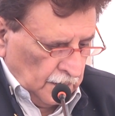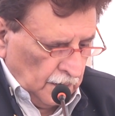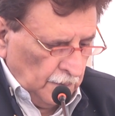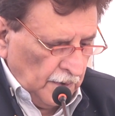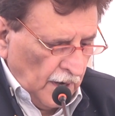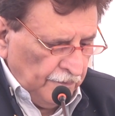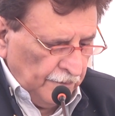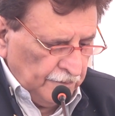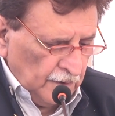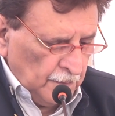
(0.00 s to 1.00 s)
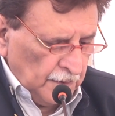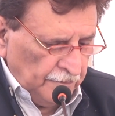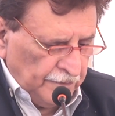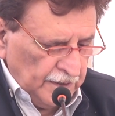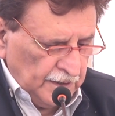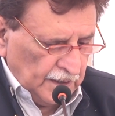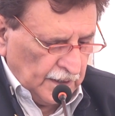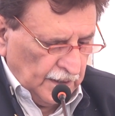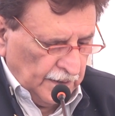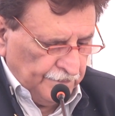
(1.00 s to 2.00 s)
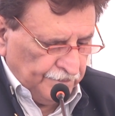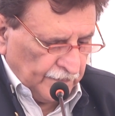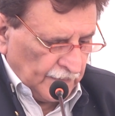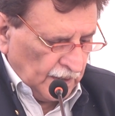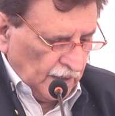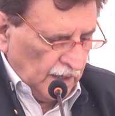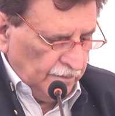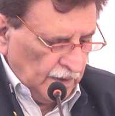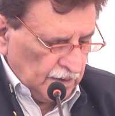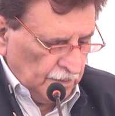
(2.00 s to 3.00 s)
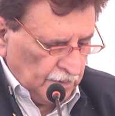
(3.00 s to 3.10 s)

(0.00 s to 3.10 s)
On behalf of the government of AJK, I welcome